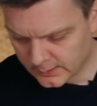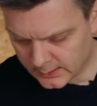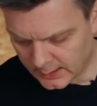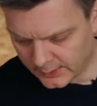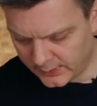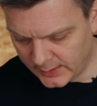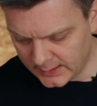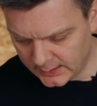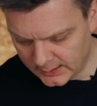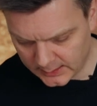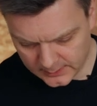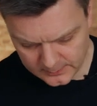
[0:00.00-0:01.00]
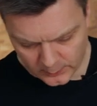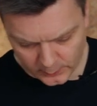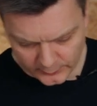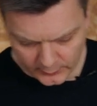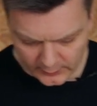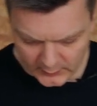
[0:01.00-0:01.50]
I think
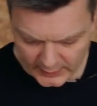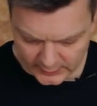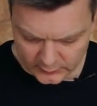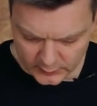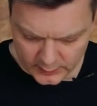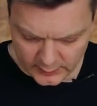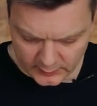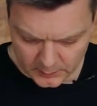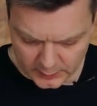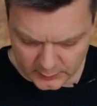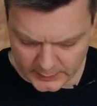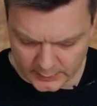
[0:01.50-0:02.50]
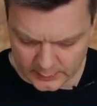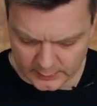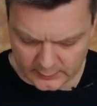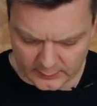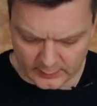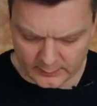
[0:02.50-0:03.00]
also the texture is much better.
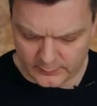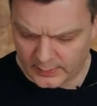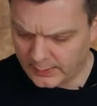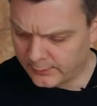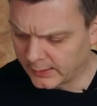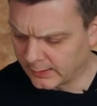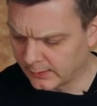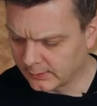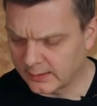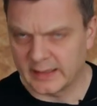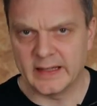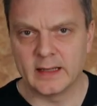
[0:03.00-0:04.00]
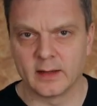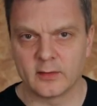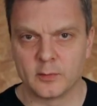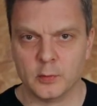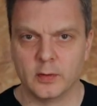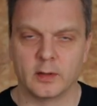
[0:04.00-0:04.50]
It's very, very clean and
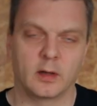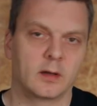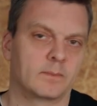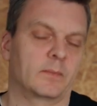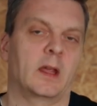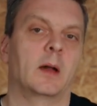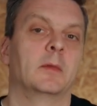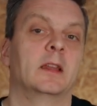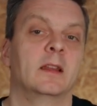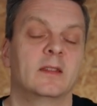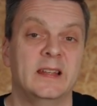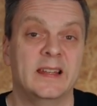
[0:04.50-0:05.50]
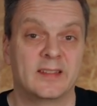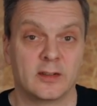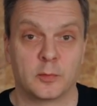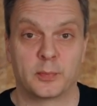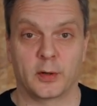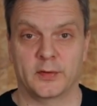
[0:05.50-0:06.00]
smooth. I mean, it's easy
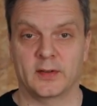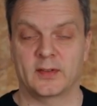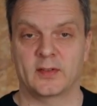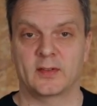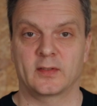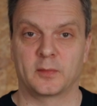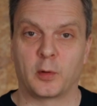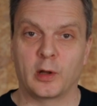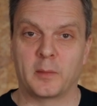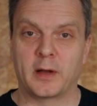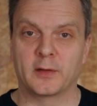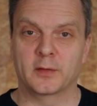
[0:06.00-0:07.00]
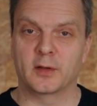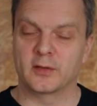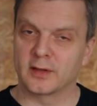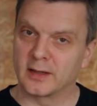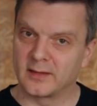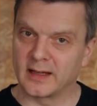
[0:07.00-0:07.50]
to process small amounts because
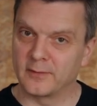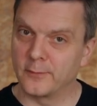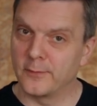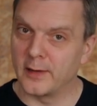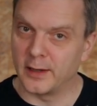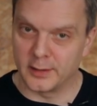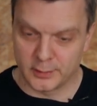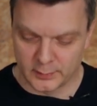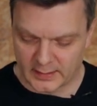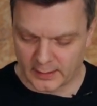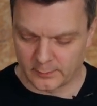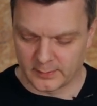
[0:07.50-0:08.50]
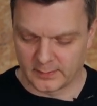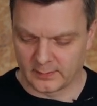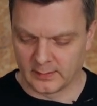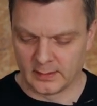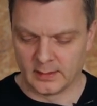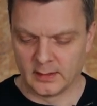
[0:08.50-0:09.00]
you can take very good care of it.
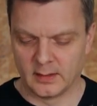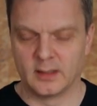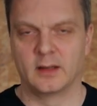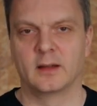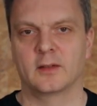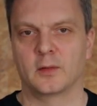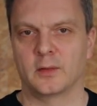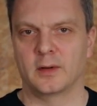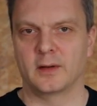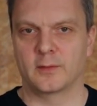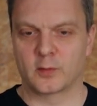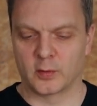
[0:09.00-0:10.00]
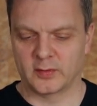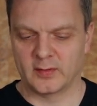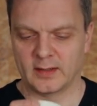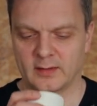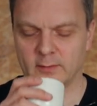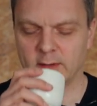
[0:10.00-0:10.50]
So, of course,
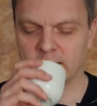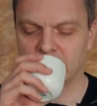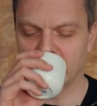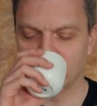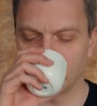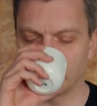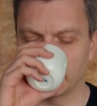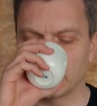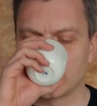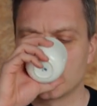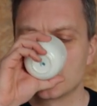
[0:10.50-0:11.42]
it's a very clean coffee.